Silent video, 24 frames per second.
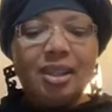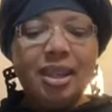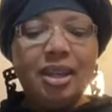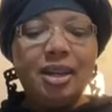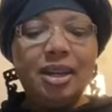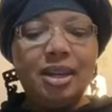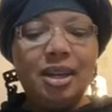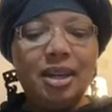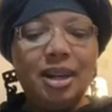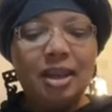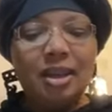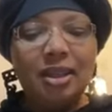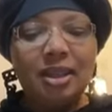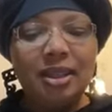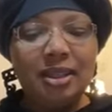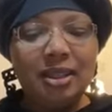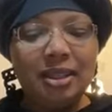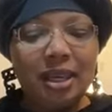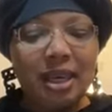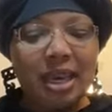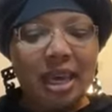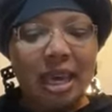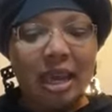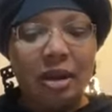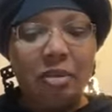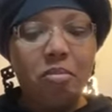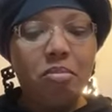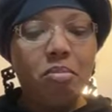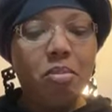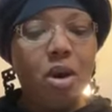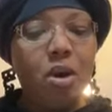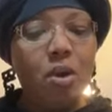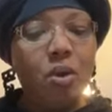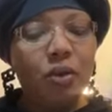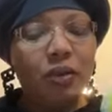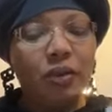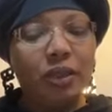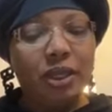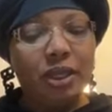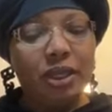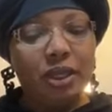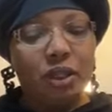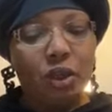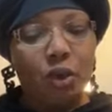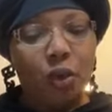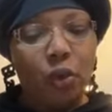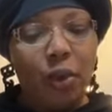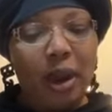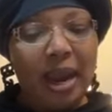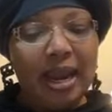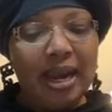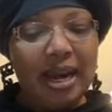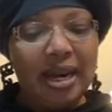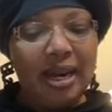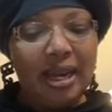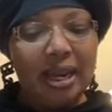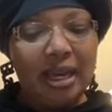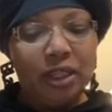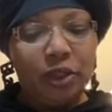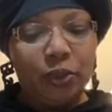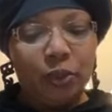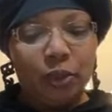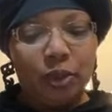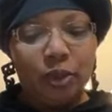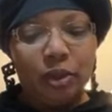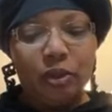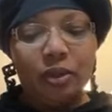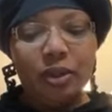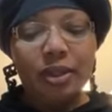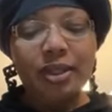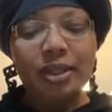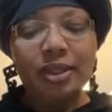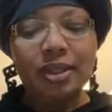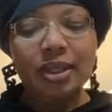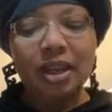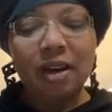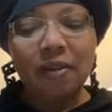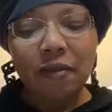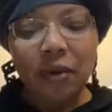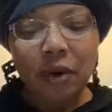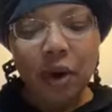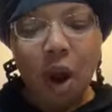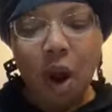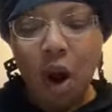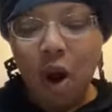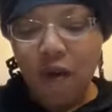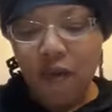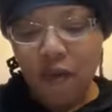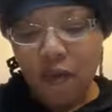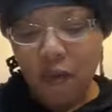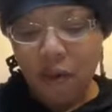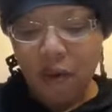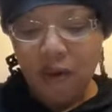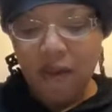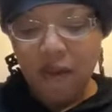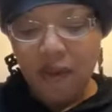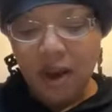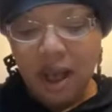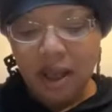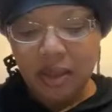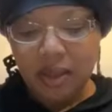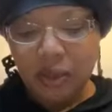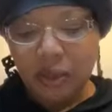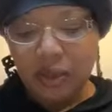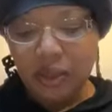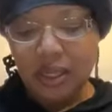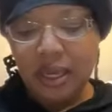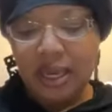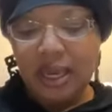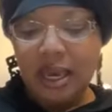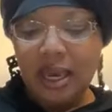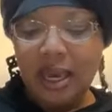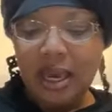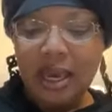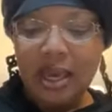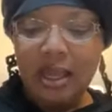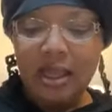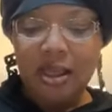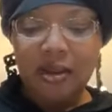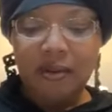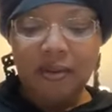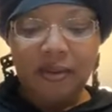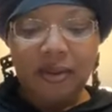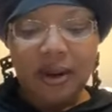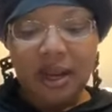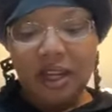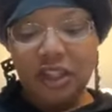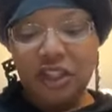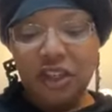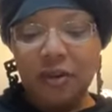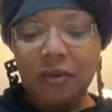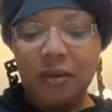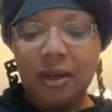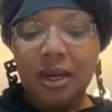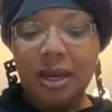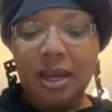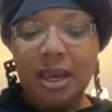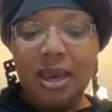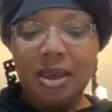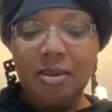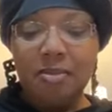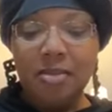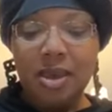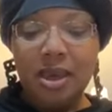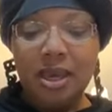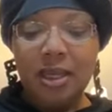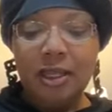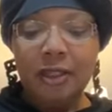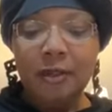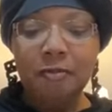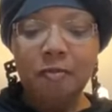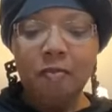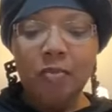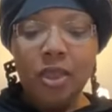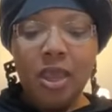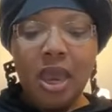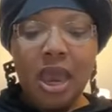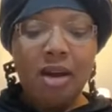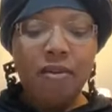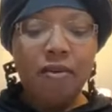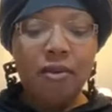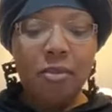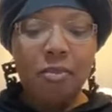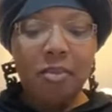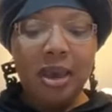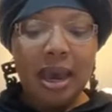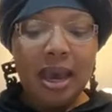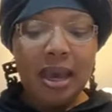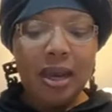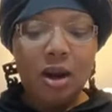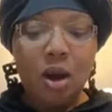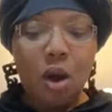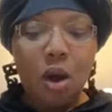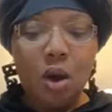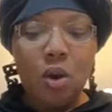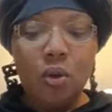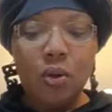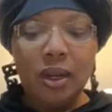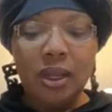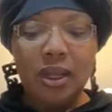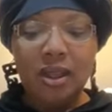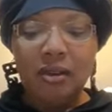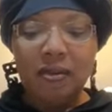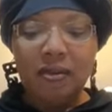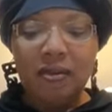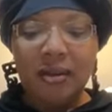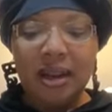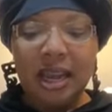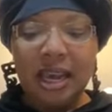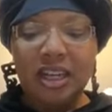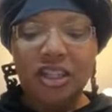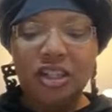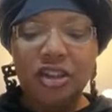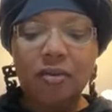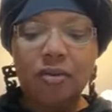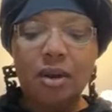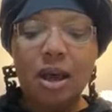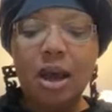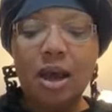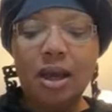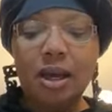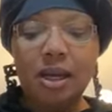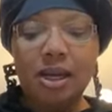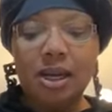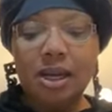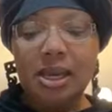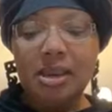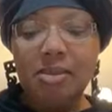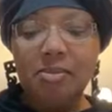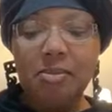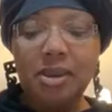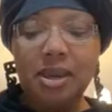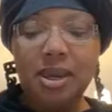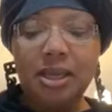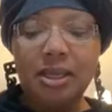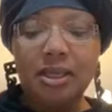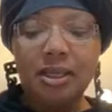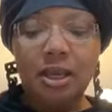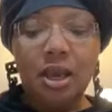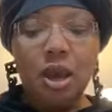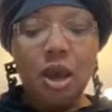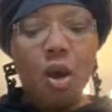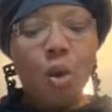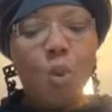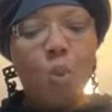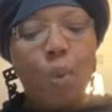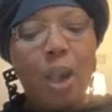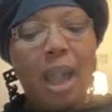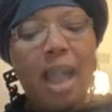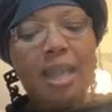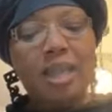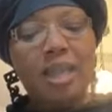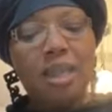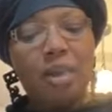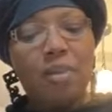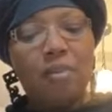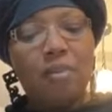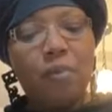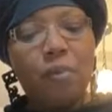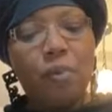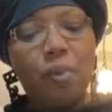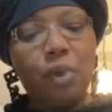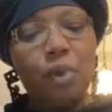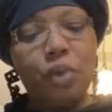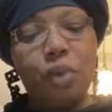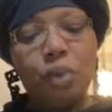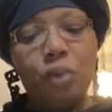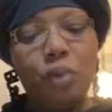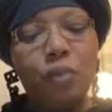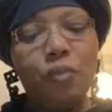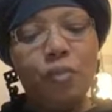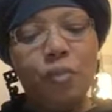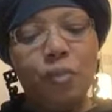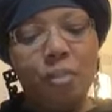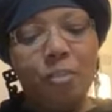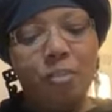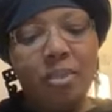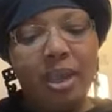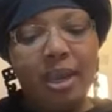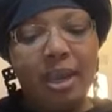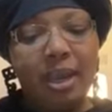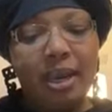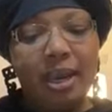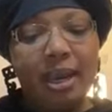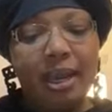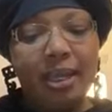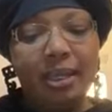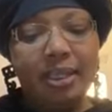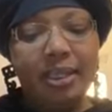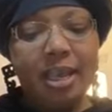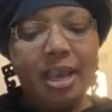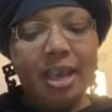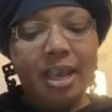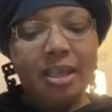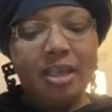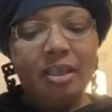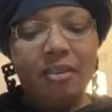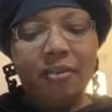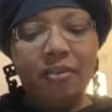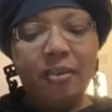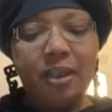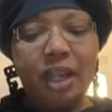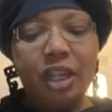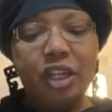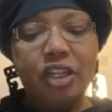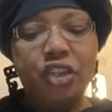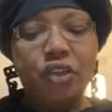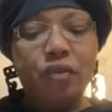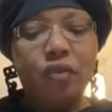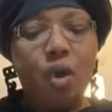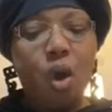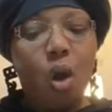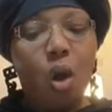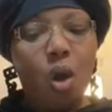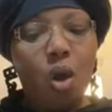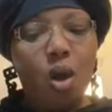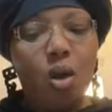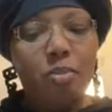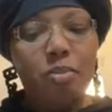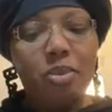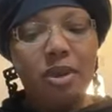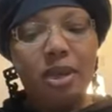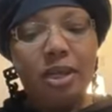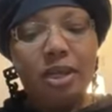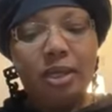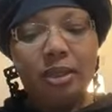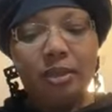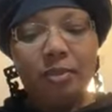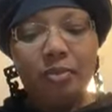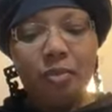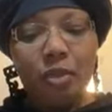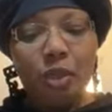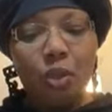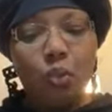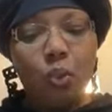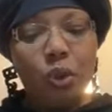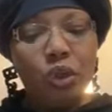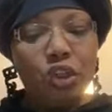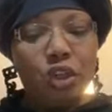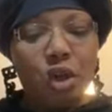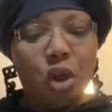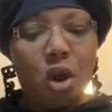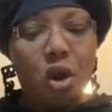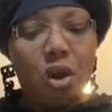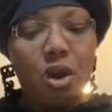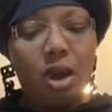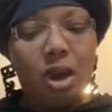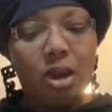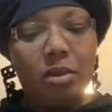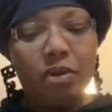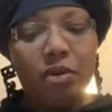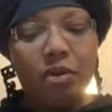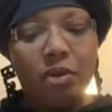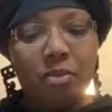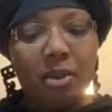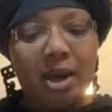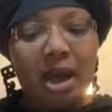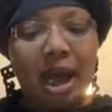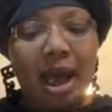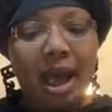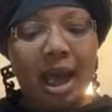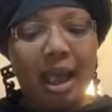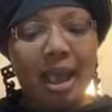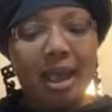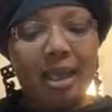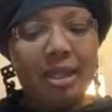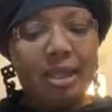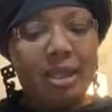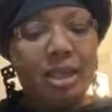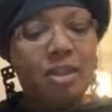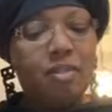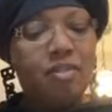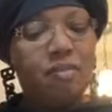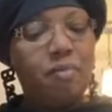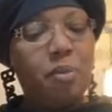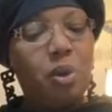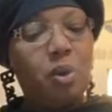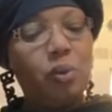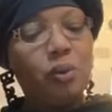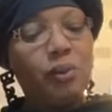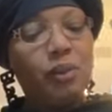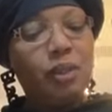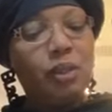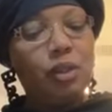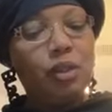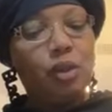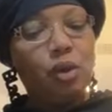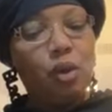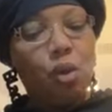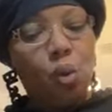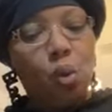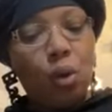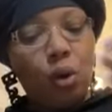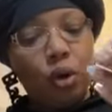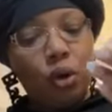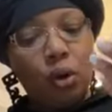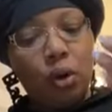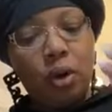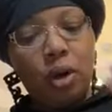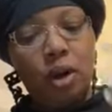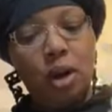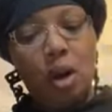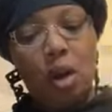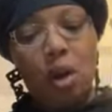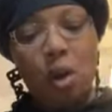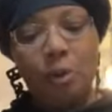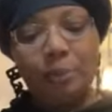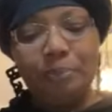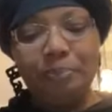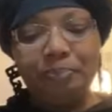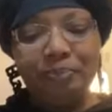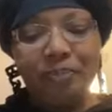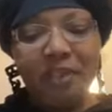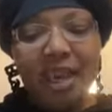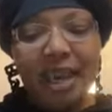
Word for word: Then another said, Moses, the great in Israel, suffered our forefathers to eat the flesh of clean beasts and forbade only the flesh of unclean beasts. Why therefore do you forbid us the flesh of all beasts? Which law comes from God, that of Moses or your law?